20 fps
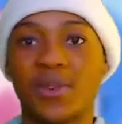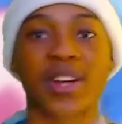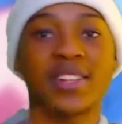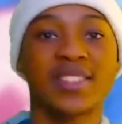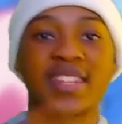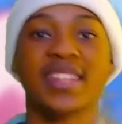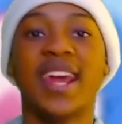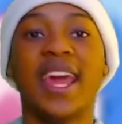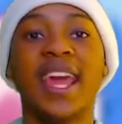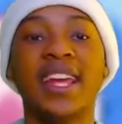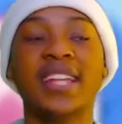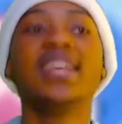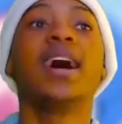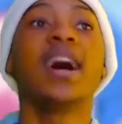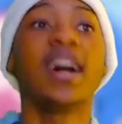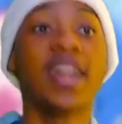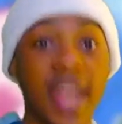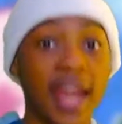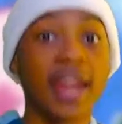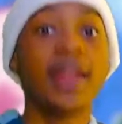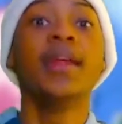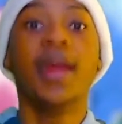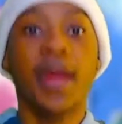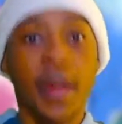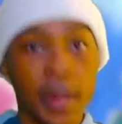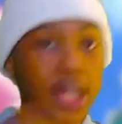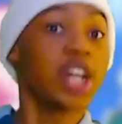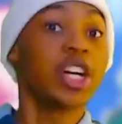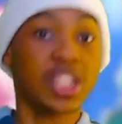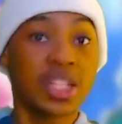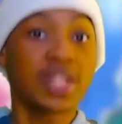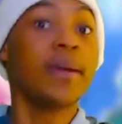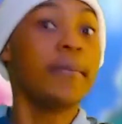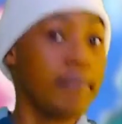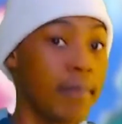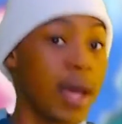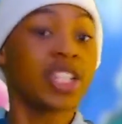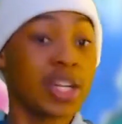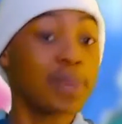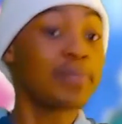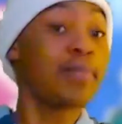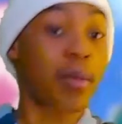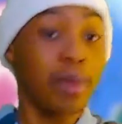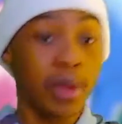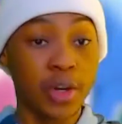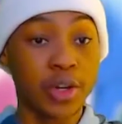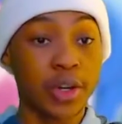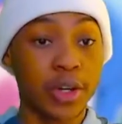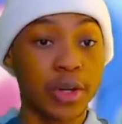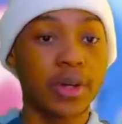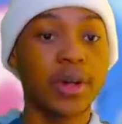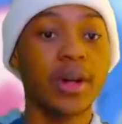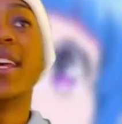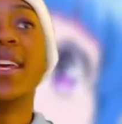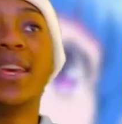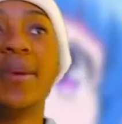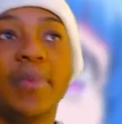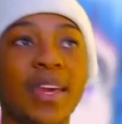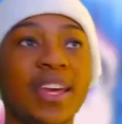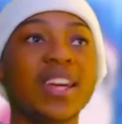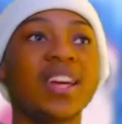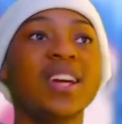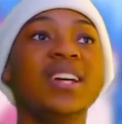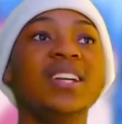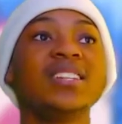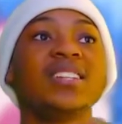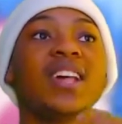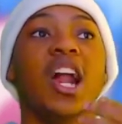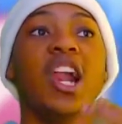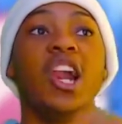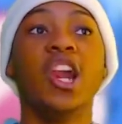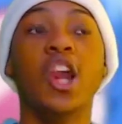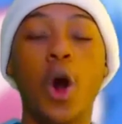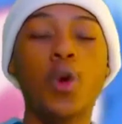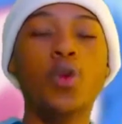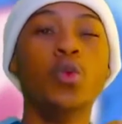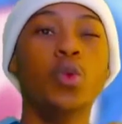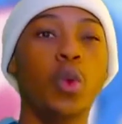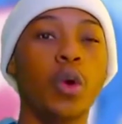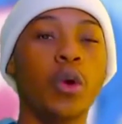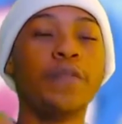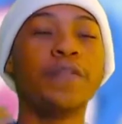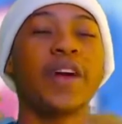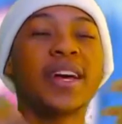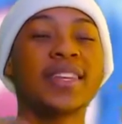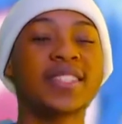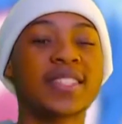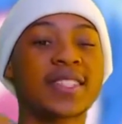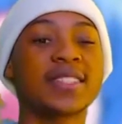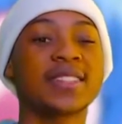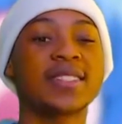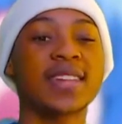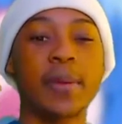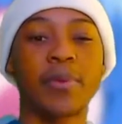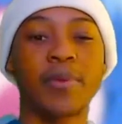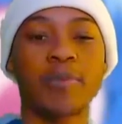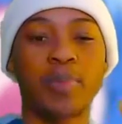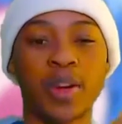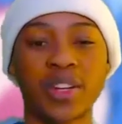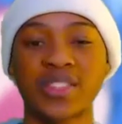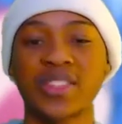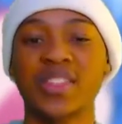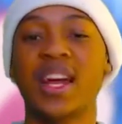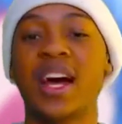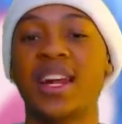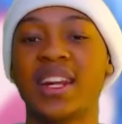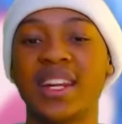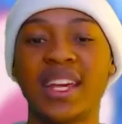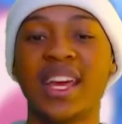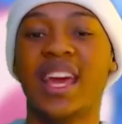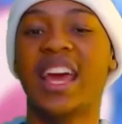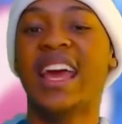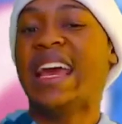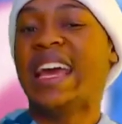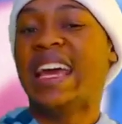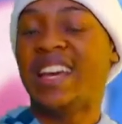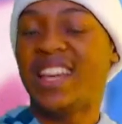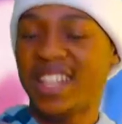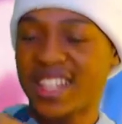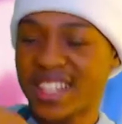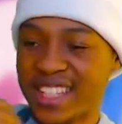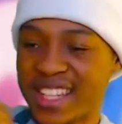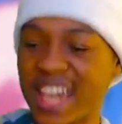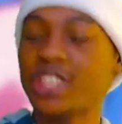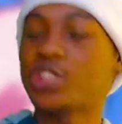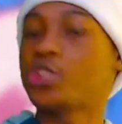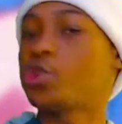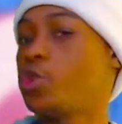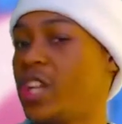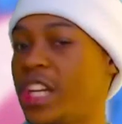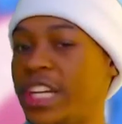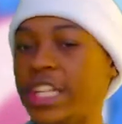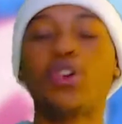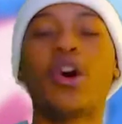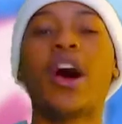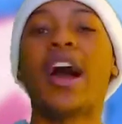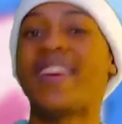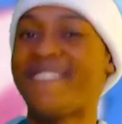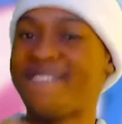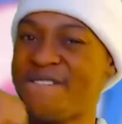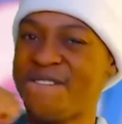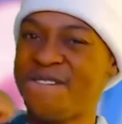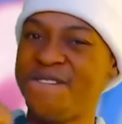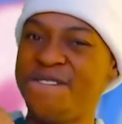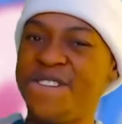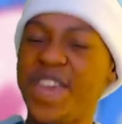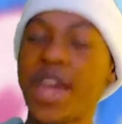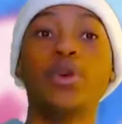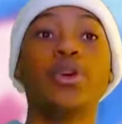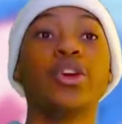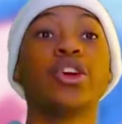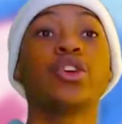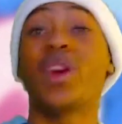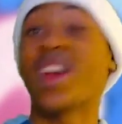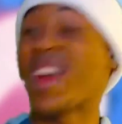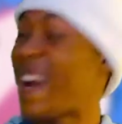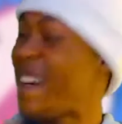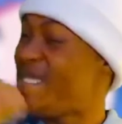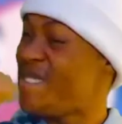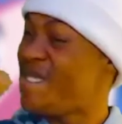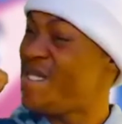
resonate, again, because magic bubble girl. Hibiki's lone wolf-esque type of personality gets really dry very quick.